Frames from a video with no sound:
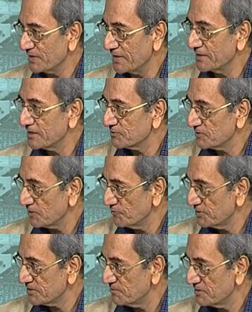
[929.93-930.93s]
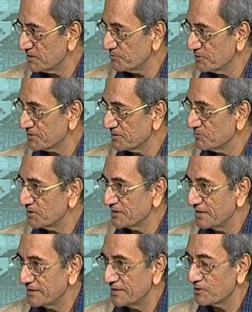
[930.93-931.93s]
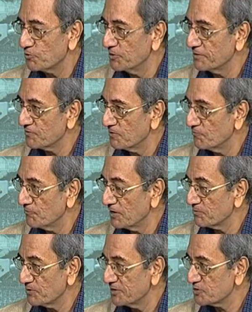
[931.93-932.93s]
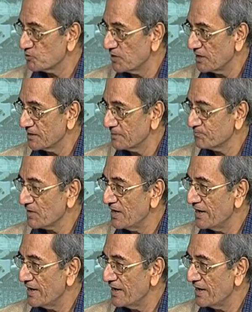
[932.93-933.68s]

They, they are serving some other person, but then they are going from one place to another